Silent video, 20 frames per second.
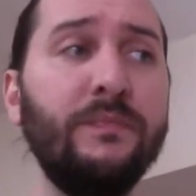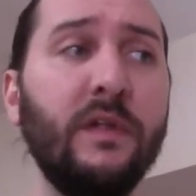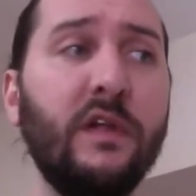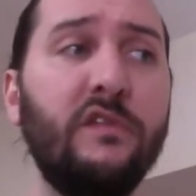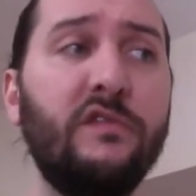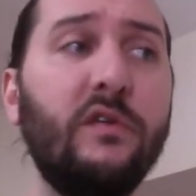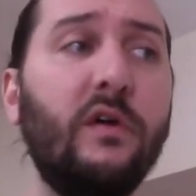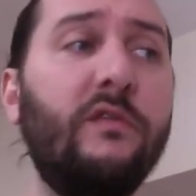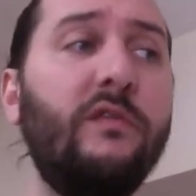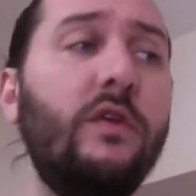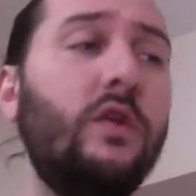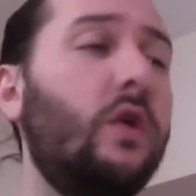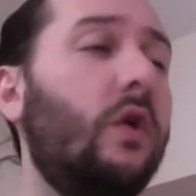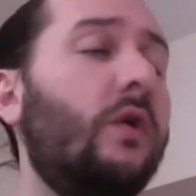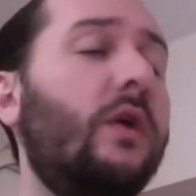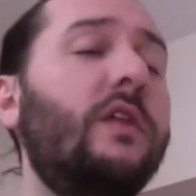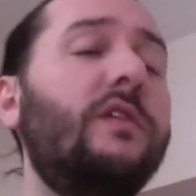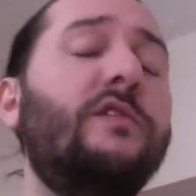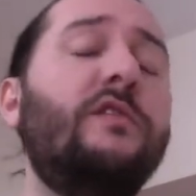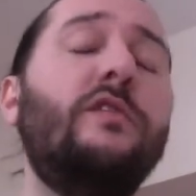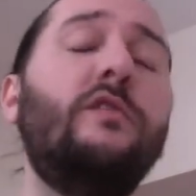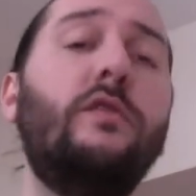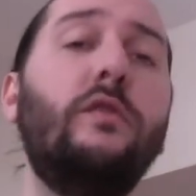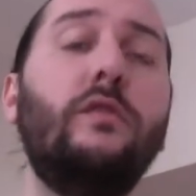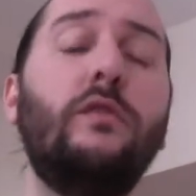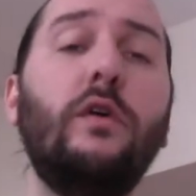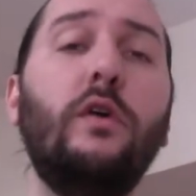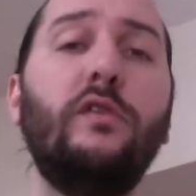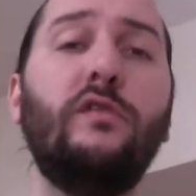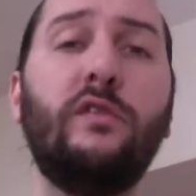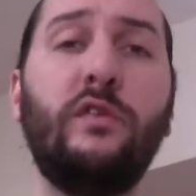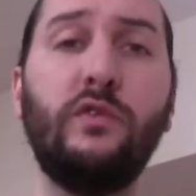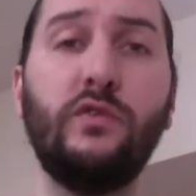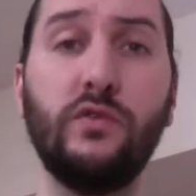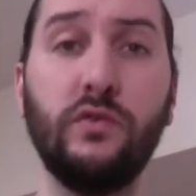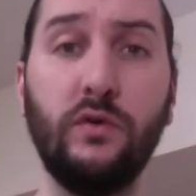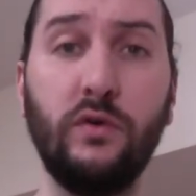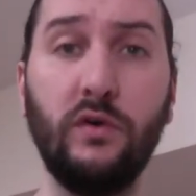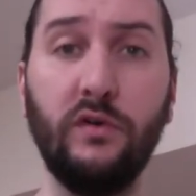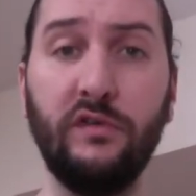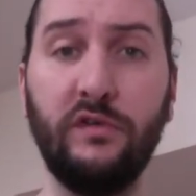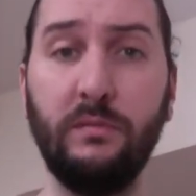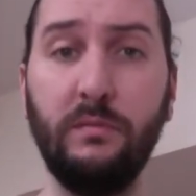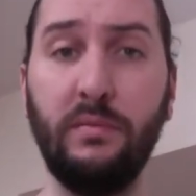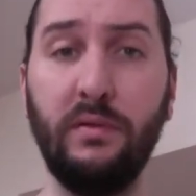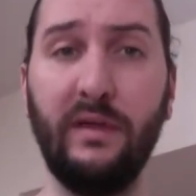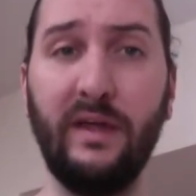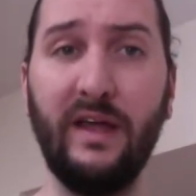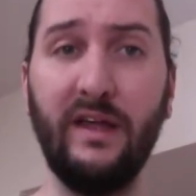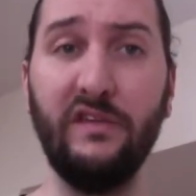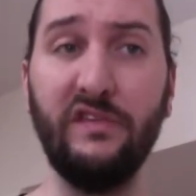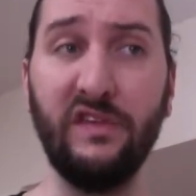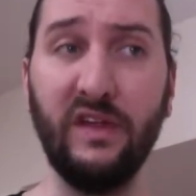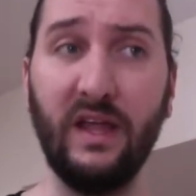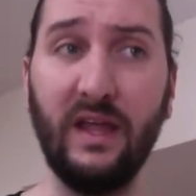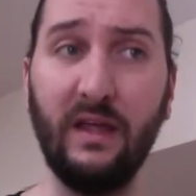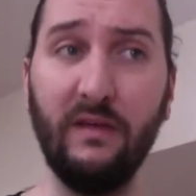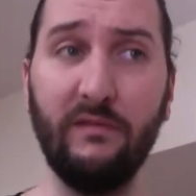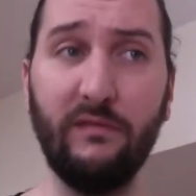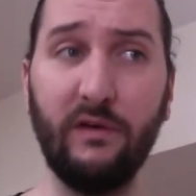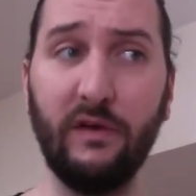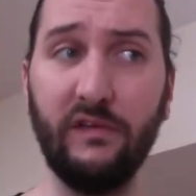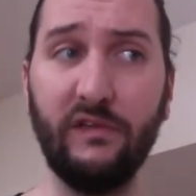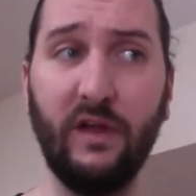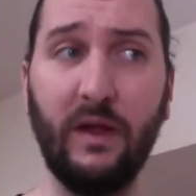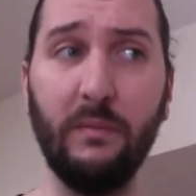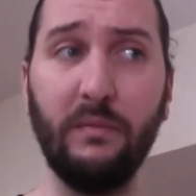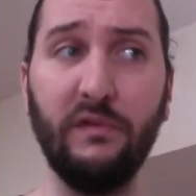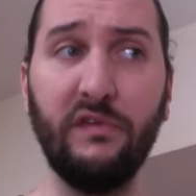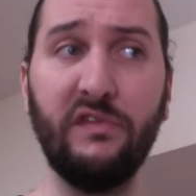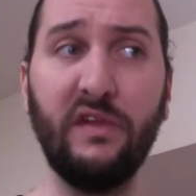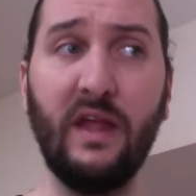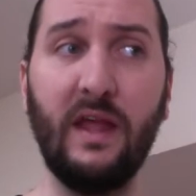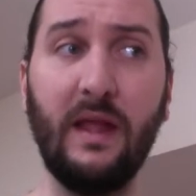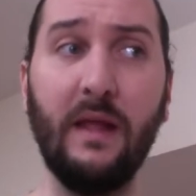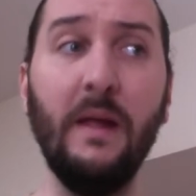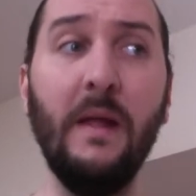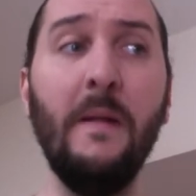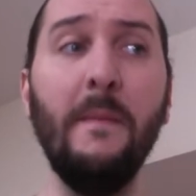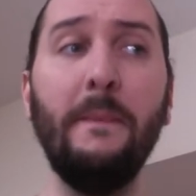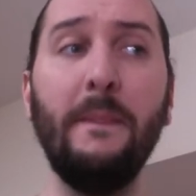So if you don't institute those controls in place, for example, saying,